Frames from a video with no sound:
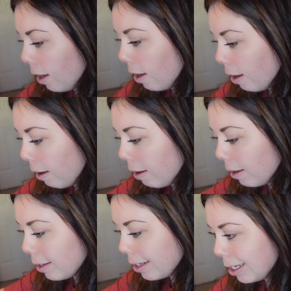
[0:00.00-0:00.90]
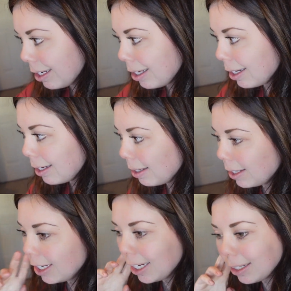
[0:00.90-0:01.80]
And
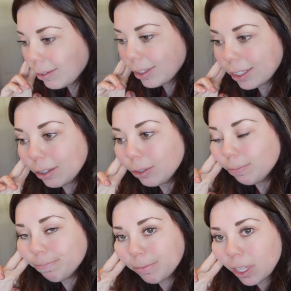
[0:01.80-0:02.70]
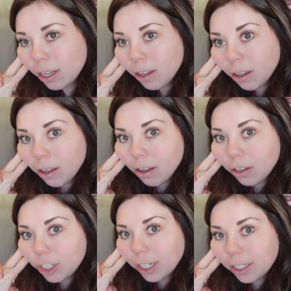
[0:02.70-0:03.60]
yeah, so
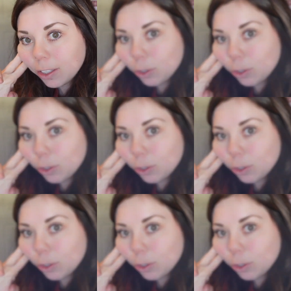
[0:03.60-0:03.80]
I'll check in